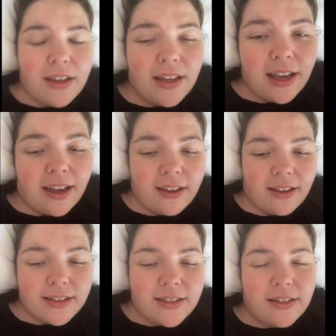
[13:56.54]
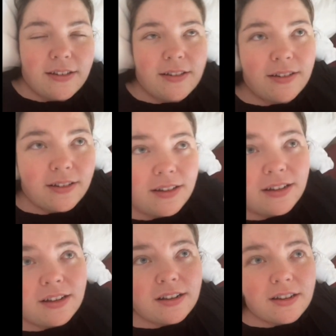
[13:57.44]
Yeah, so
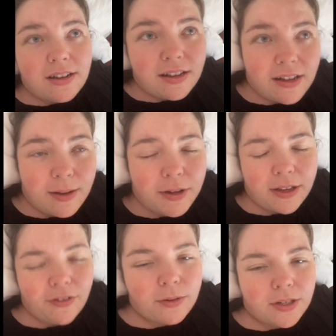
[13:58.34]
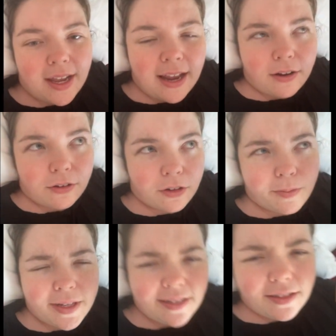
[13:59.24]
I'm looking forward to getting home,
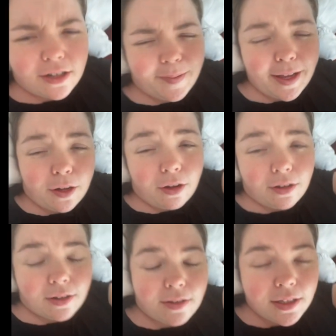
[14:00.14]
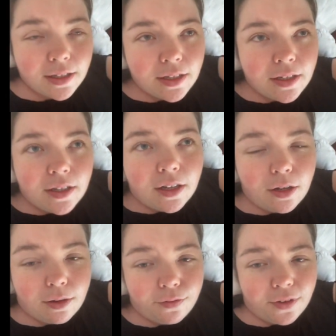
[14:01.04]
but it's gonna be a long
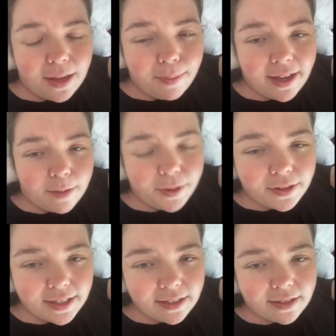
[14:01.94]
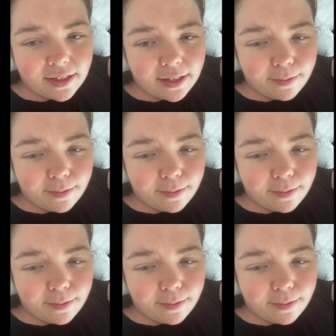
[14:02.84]
flight back, because it's